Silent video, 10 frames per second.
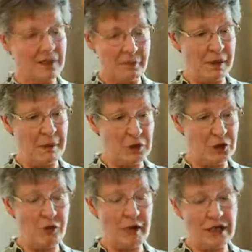Some people
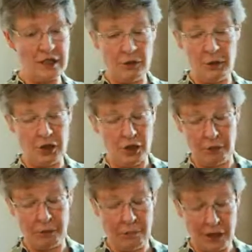do radio and
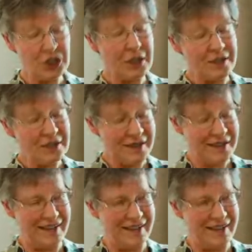not much else.